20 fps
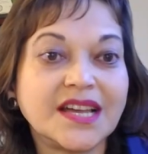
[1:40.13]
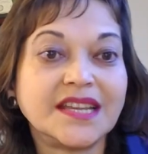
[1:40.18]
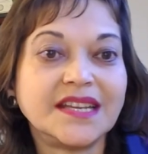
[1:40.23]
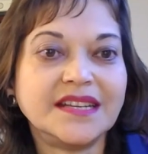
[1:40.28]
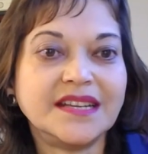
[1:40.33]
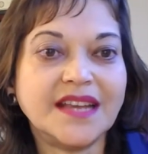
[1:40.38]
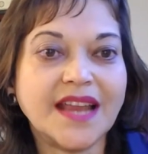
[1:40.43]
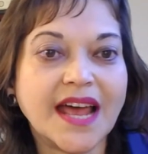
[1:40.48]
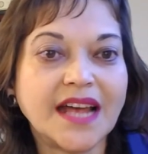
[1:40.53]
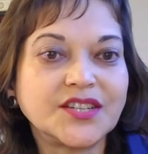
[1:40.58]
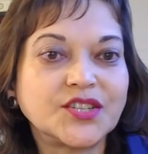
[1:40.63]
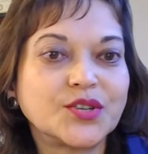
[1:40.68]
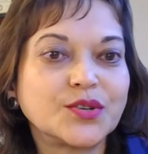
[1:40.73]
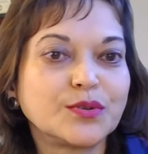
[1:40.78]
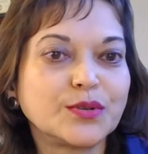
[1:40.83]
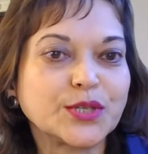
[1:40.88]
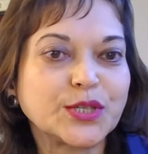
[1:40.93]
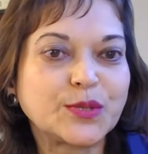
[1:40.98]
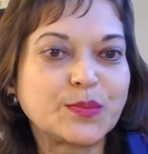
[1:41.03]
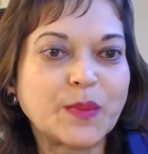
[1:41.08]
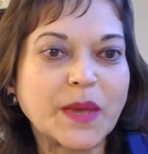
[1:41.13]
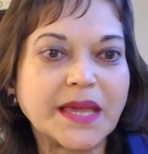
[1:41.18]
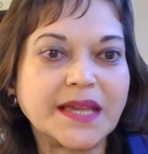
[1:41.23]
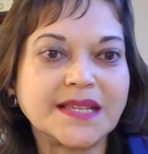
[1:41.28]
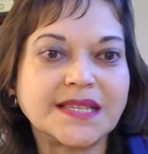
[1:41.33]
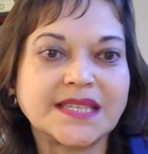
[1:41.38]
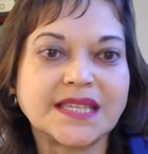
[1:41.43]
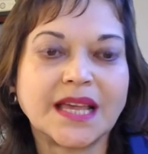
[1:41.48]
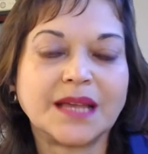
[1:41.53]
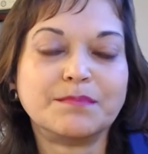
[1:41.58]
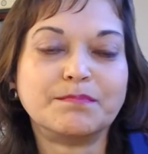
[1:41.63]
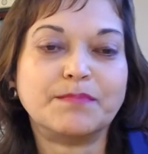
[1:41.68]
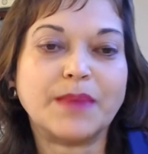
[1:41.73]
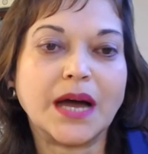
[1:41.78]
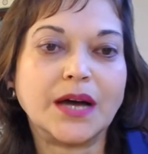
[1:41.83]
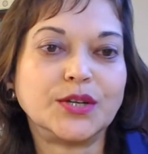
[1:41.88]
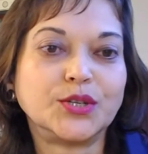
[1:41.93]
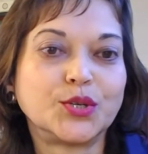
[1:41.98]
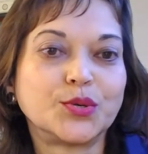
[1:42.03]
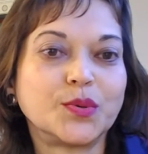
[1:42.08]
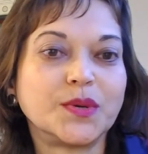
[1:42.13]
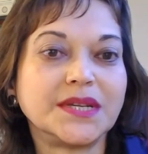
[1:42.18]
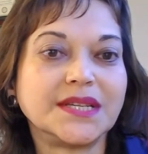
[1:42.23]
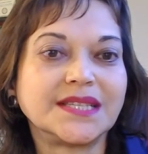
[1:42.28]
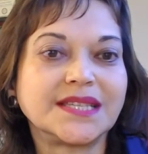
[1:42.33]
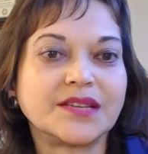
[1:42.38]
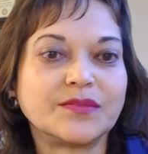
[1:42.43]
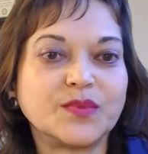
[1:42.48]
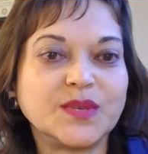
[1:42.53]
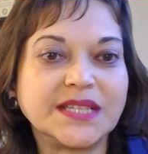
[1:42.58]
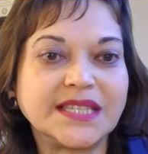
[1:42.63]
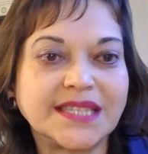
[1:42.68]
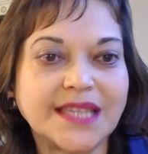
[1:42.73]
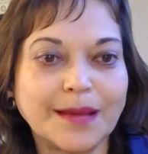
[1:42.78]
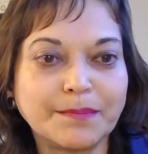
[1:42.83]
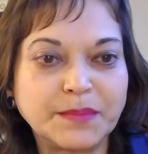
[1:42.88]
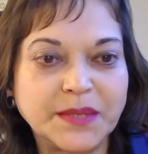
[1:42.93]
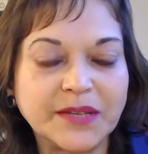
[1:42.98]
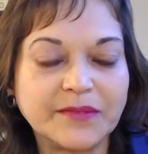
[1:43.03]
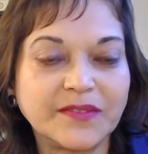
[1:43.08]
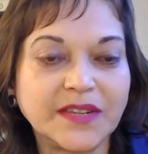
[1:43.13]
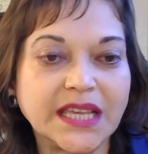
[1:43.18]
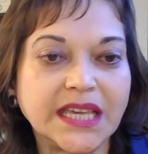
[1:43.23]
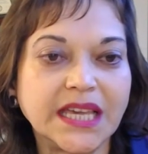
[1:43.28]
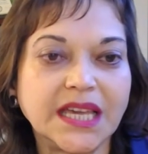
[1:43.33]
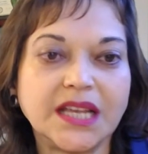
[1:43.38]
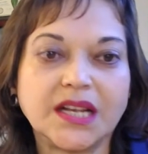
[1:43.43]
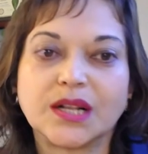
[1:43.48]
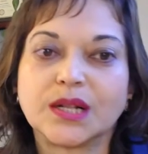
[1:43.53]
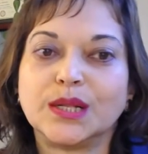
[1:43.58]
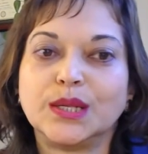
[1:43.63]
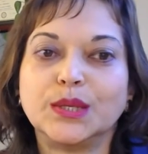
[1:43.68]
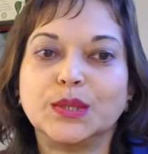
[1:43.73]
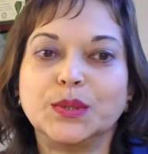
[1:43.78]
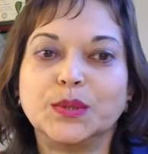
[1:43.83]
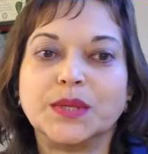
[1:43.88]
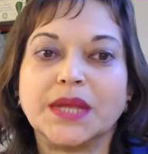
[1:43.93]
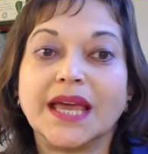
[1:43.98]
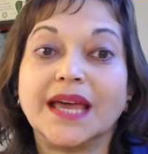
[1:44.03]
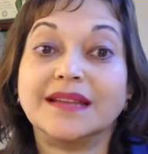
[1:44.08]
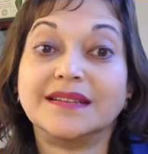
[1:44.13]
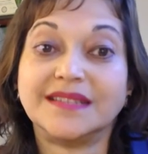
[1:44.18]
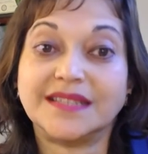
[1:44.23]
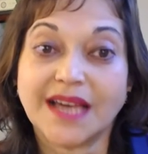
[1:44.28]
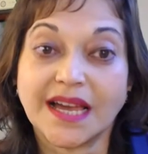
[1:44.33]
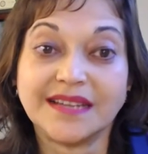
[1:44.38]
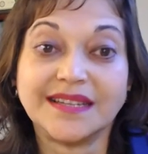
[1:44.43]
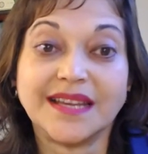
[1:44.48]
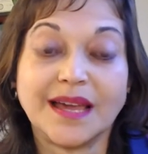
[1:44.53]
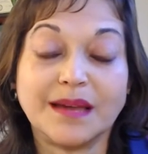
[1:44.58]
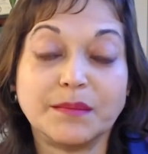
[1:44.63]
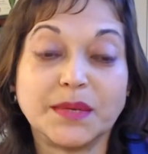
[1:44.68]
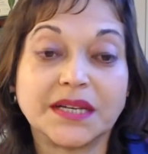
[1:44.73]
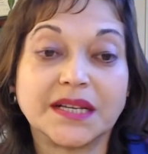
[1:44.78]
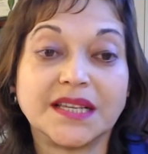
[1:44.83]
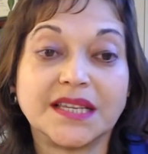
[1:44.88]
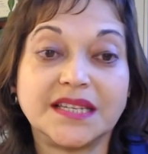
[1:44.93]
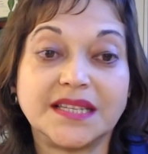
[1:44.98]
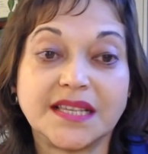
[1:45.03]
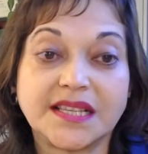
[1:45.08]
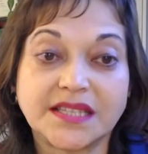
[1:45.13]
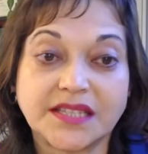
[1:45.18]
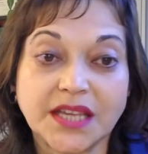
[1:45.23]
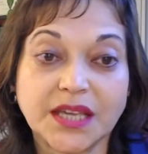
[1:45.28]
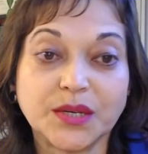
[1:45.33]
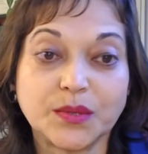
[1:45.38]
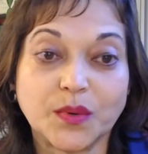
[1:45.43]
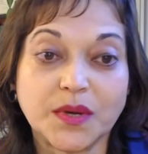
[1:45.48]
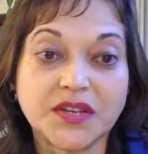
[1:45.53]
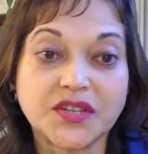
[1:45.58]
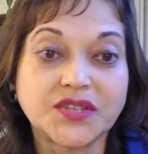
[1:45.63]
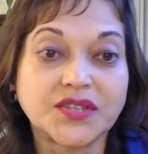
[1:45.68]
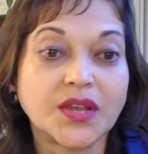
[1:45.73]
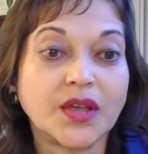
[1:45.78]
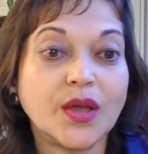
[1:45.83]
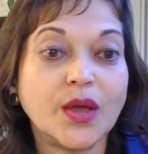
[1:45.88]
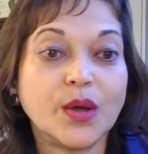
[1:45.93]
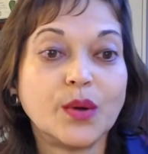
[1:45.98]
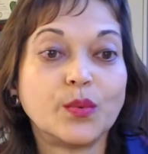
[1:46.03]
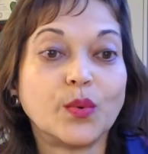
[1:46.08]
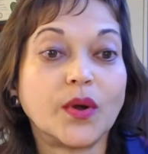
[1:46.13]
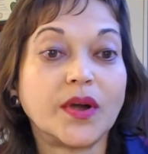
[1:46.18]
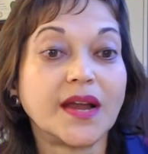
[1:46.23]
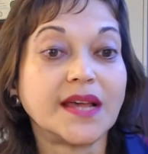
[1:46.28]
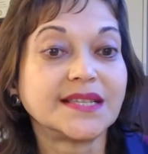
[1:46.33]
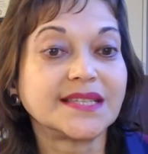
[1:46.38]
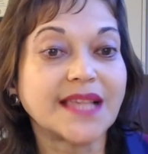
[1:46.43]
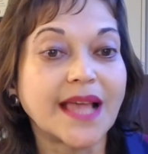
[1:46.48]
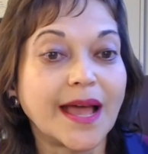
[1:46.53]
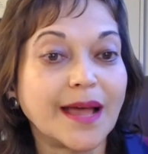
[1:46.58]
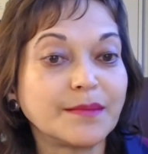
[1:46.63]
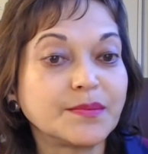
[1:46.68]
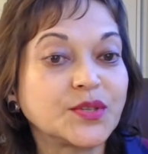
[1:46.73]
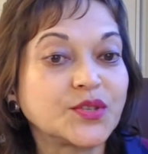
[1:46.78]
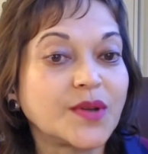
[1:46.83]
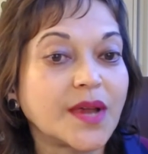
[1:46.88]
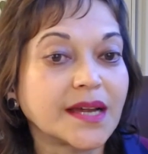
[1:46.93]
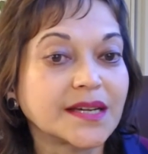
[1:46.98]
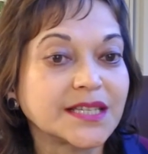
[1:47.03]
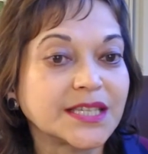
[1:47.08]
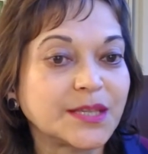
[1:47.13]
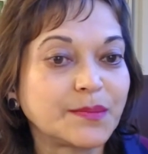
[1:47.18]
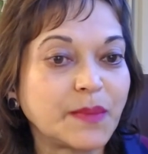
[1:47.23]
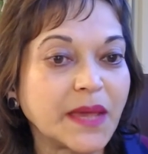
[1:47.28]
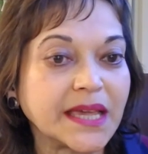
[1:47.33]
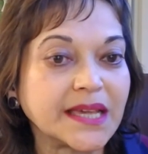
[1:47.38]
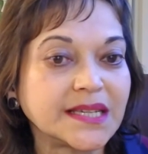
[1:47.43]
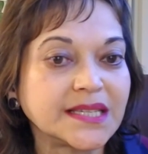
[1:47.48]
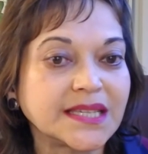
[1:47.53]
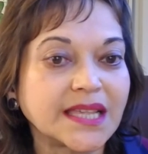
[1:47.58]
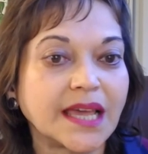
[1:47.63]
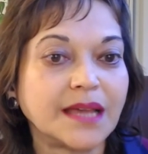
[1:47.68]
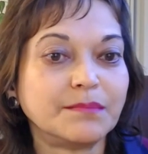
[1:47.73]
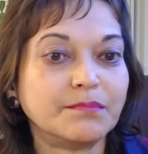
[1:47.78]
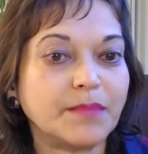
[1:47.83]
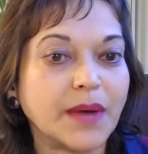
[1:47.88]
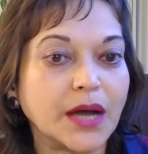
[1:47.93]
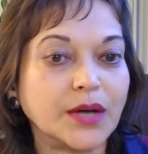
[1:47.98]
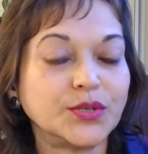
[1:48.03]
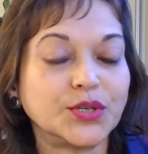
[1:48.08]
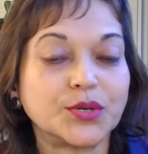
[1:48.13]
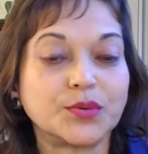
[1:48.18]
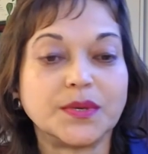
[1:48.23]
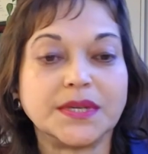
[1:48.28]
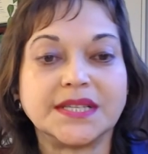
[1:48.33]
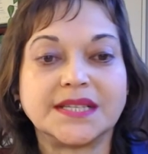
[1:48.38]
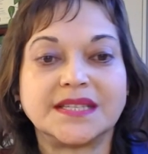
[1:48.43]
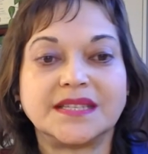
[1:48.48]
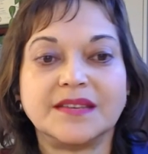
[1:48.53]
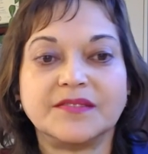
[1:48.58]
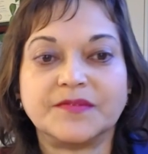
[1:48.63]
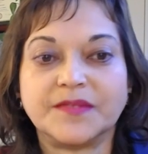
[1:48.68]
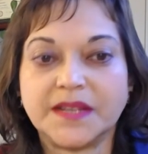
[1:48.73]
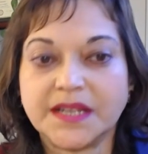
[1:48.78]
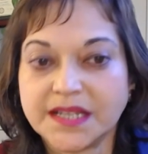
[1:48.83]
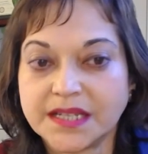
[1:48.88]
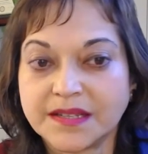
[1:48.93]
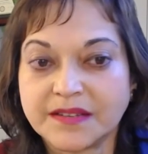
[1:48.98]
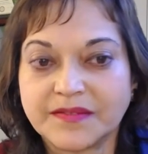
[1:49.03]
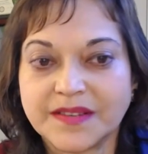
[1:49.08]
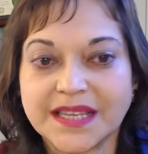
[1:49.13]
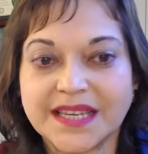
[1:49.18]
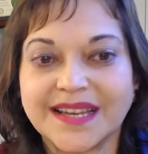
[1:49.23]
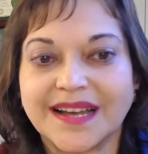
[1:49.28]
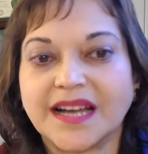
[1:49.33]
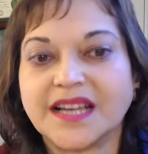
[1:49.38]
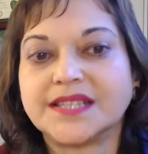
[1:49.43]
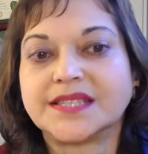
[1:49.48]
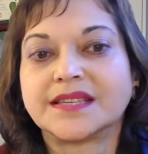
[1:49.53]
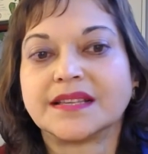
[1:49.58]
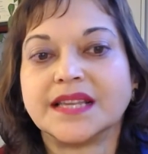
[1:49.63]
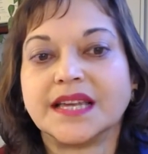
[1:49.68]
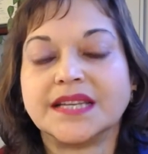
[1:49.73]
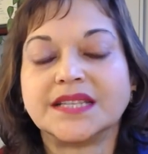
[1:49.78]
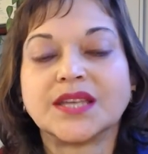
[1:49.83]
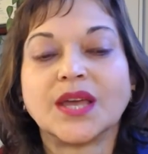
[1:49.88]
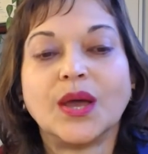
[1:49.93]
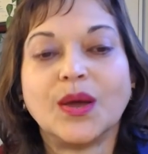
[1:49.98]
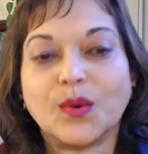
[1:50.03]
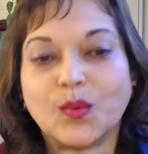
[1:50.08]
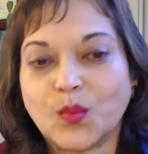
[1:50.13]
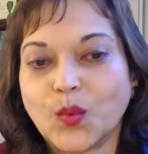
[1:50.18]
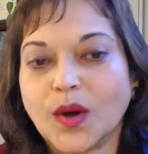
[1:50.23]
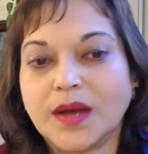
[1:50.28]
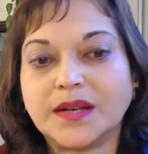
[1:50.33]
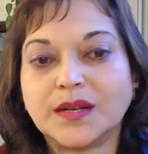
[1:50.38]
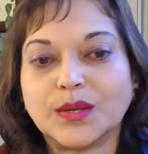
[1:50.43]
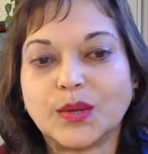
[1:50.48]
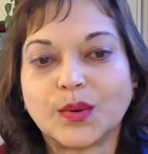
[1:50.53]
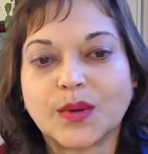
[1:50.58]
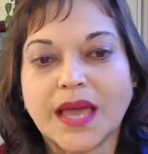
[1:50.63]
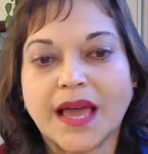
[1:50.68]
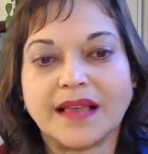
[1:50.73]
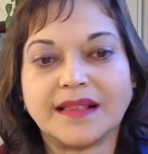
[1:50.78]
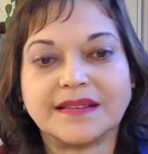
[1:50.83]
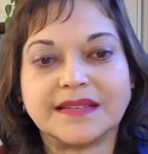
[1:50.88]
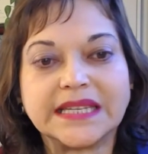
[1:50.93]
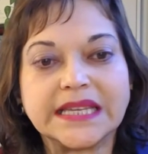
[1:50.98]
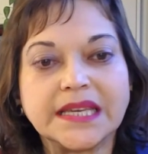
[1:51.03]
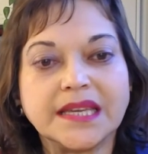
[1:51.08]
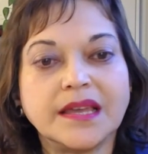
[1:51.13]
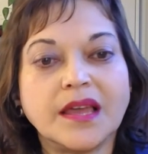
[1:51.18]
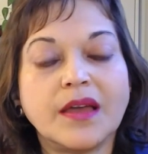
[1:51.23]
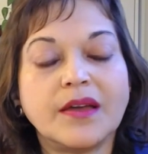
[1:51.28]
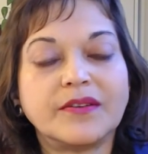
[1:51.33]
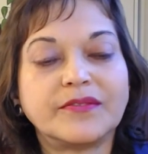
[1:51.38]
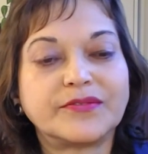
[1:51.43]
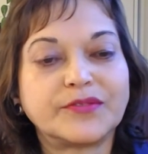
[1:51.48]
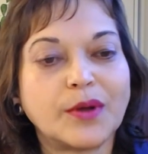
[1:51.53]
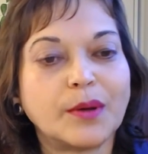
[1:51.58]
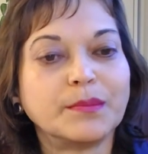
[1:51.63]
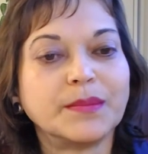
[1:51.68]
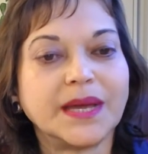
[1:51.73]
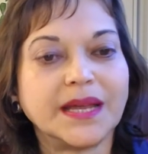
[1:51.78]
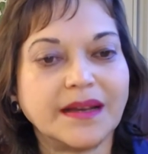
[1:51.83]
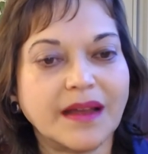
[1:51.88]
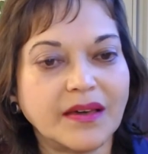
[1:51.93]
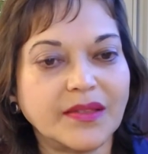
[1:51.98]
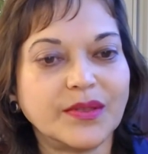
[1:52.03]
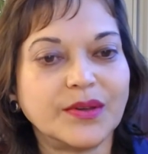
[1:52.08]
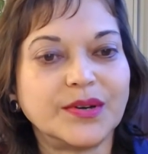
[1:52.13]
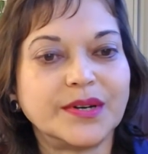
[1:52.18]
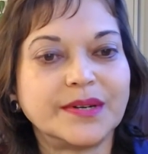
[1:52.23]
natural space and boundaries receptively include and dynamically distinguish, whereas abstract space and boundaries definitively isolate one locality from another.